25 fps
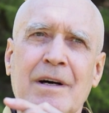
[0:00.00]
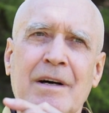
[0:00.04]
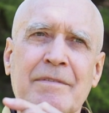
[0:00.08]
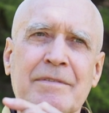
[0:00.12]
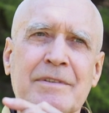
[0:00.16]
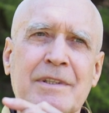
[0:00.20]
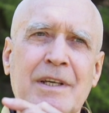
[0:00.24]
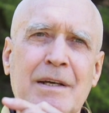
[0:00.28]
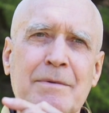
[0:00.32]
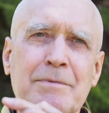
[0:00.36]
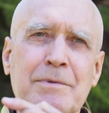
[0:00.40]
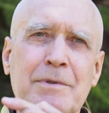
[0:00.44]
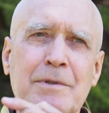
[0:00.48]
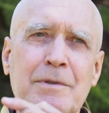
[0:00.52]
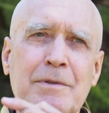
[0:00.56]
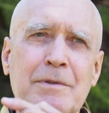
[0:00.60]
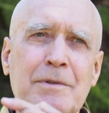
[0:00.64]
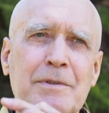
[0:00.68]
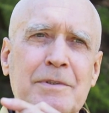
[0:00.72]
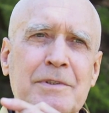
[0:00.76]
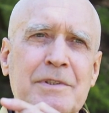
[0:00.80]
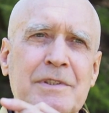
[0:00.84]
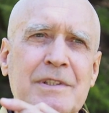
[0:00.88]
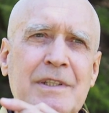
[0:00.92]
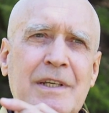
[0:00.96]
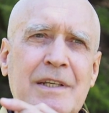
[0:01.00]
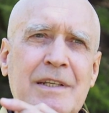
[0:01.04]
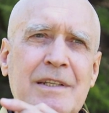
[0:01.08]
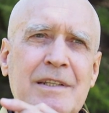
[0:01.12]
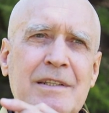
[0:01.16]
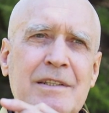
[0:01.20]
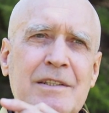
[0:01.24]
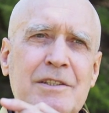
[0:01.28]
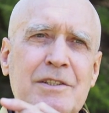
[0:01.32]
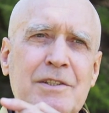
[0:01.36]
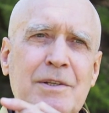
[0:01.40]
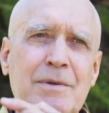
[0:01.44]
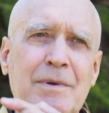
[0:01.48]
Avatamsaka, or you'll study
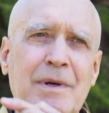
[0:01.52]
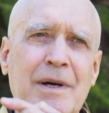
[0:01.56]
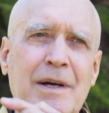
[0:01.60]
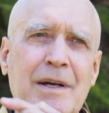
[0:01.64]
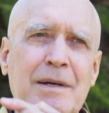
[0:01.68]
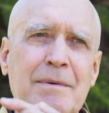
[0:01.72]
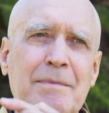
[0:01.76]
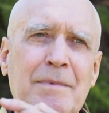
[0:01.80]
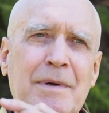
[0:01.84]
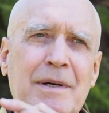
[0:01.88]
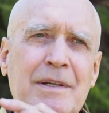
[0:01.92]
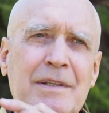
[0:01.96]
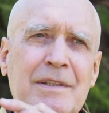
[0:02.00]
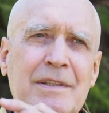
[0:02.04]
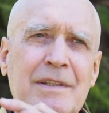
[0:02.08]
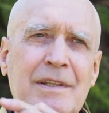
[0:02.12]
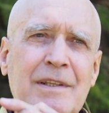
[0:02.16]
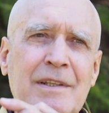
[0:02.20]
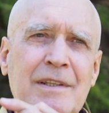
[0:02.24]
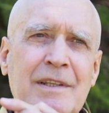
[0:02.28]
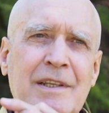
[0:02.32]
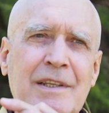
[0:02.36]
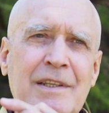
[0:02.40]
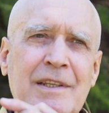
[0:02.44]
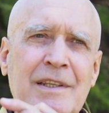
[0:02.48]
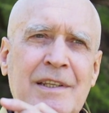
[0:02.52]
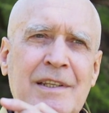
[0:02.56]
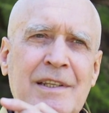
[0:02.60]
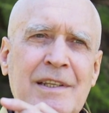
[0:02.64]
the Sharangama and